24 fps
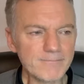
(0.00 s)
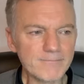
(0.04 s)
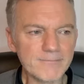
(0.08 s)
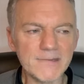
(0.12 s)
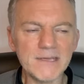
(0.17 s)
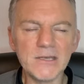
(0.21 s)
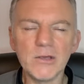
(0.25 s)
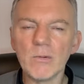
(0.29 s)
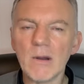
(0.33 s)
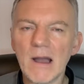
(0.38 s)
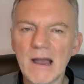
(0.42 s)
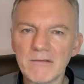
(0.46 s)

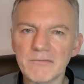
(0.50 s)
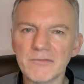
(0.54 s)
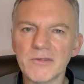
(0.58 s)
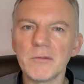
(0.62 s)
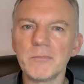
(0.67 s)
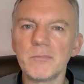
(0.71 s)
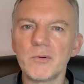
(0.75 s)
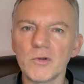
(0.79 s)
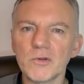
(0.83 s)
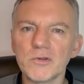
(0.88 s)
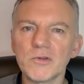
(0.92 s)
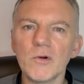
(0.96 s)
You have to
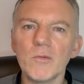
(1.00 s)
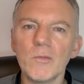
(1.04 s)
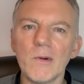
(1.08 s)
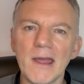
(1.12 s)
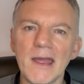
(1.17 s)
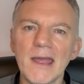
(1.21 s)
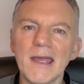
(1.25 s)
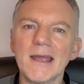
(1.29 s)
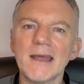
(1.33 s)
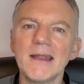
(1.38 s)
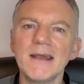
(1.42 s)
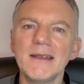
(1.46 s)
put the
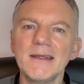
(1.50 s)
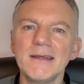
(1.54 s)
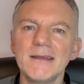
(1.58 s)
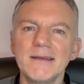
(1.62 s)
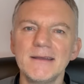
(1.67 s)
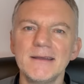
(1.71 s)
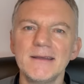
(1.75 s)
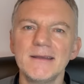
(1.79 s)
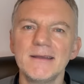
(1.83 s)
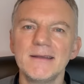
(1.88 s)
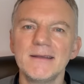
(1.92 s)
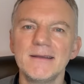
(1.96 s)
work in.
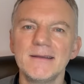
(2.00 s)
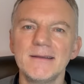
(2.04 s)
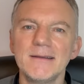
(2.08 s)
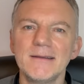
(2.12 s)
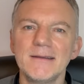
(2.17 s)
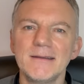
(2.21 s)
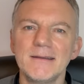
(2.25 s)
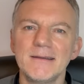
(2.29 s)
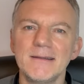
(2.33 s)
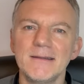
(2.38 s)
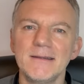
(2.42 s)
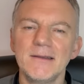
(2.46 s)

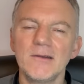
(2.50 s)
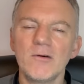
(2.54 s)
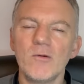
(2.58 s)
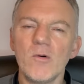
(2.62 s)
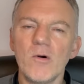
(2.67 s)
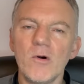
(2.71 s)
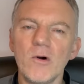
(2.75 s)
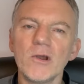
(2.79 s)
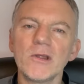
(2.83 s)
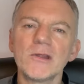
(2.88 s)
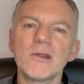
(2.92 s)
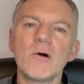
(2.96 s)
You know,
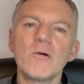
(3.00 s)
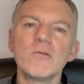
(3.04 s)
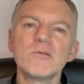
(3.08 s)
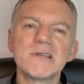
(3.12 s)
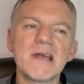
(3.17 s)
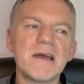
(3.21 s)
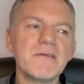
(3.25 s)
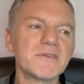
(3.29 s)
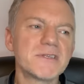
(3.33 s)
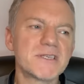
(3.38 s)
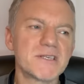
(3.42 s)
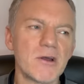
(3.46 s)
all of those
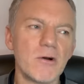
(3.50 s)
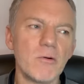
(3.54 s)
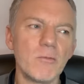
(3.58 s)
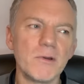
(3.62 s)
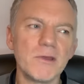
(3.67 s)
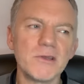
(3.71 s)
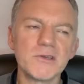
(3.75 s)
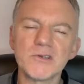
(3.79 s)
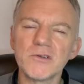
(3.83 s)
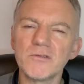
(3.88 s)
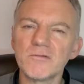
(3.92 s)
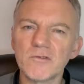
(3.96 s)

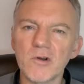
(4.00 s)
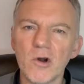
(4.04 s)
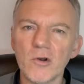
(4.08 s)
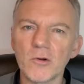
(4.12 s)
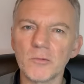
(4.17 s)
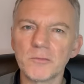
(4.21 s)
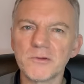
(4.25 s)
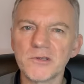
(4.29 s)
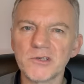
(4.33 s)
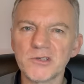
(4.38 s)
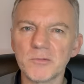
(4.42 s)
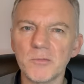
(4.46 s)
Evertonians who've got
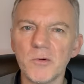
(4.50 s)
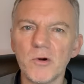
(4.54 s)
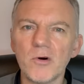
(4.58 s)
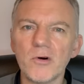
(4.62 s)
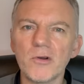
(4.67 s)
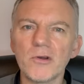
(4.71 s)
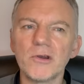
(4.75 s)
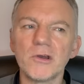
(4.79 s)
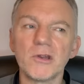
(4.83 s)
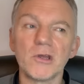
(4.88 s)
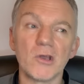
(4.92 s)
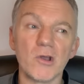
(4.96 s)
up this
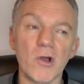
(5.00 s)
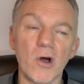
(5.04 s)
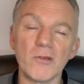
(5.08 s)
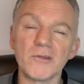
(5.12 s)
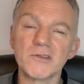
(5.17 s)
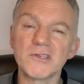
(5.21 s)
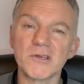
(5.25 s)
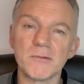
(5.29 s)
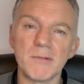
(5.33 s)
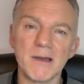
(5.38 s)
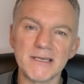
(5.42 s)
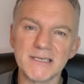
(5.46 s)
morning and gone
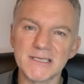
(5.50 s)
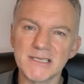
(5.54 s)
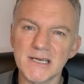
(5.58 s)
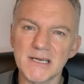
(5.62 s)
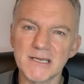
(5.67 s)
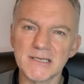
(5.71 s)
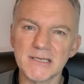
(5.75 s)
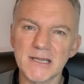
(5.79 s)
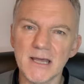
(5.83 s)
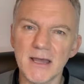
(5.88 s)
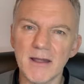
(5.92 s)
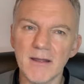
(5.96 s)
to
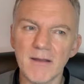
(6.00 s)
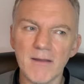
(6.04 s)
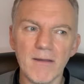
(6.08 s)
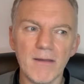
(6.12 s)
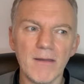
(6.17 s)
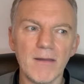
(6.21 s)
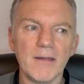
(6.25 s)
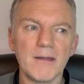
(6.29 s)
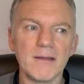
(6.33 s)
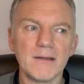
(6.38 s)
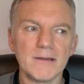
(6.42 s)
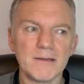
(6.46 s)
Manchester
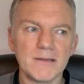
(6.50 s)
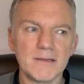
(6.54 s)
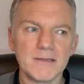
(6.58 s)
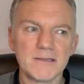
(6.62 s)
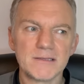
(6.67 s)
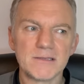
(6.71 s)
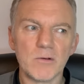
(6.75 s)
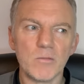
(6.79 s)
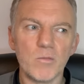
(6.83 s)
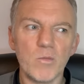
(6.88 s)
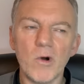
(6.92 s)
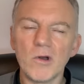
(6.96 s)

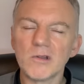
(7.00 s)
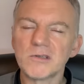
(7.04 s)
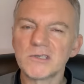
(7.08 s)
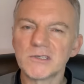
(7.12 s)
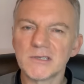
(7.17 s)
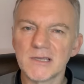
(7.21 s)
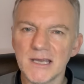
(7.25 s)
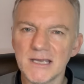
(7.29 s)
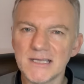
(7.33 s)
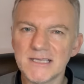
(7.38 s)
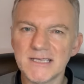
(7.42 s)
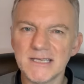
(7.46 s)
to watch
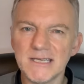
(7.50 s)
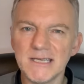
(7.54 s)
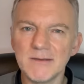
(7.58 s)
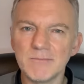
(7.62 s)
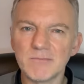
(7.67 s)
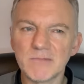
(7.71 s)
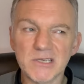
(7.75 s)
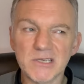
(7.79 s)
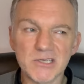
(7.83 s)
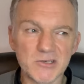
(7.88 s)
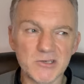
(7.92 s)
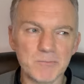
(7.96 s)
their
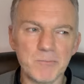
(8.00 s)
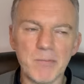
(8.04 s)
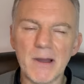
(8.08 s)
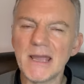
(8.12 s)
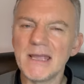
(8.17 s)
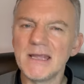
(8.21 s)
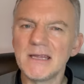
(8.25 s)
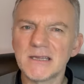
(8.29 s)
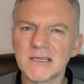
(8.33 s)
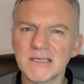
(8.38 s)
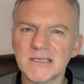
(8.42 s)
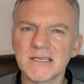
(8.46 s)
team,
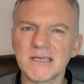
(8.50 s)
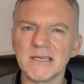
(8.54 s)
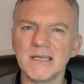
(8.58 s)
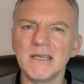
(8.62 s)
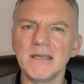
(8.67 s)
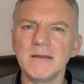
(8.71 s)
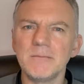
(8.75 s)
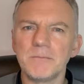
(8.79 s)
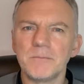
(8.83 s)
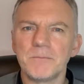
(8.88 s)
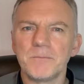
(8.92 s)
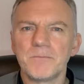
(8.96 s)
despite the
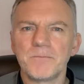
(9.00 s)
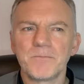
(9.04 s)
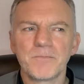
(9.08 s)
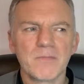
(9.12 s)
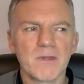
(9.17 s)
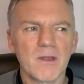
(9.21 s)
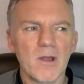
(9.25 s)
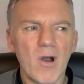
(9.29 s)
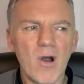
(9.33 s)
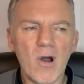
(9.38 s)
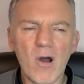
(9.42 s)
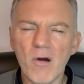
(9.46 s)
team
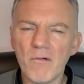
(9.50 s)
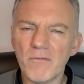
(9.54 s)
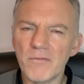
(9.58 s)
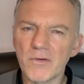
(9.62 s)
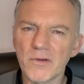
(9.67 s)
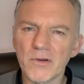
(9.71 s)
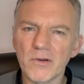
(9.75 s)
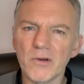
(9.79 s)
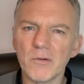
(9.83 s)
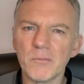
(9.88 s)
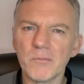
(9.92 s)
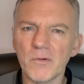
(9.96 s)

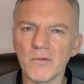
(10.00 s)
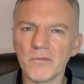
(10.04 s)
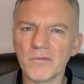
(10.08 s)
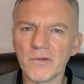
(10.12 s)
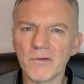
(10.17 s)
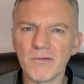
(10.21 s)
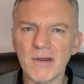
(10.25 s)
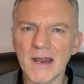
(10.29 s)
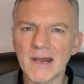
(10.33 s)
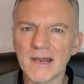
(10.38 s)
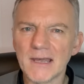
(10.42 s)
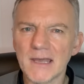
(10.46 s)
hovering above the
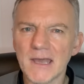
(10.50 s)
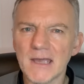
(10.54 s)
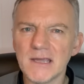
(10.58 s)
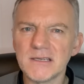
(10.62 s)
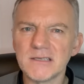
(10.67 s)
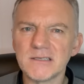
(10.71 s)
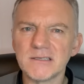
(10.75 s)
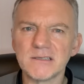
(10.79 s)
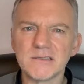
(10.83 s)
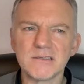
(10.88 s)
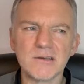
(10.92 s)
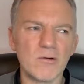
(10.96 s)

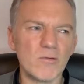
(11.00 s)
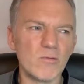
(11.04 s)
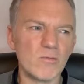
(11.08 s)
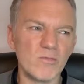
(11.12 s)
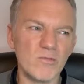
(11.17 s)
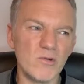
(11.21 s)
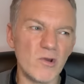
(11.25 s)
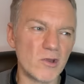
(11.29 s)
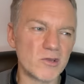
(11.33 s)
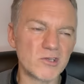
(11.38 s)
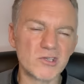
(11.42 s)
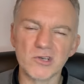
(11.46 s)
relegation zone,
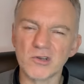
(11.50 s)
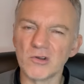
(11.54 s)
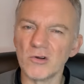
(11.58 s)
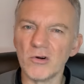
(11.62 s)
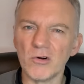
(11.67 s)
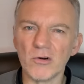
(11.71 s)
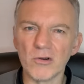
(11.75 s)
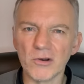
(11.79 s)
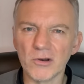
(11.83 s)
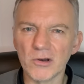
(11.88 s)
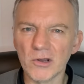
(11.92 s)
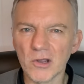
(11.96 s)
not
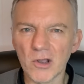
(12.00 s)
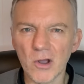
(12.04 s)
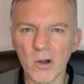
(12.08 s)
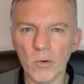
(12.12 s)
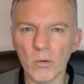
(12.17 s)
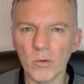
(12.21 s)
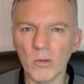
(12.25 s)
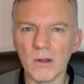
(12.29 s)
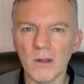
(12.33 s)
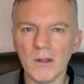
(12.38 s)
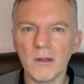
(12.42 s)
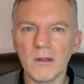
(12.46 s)
scoring a
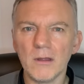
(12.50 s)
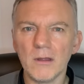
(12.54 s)
goal,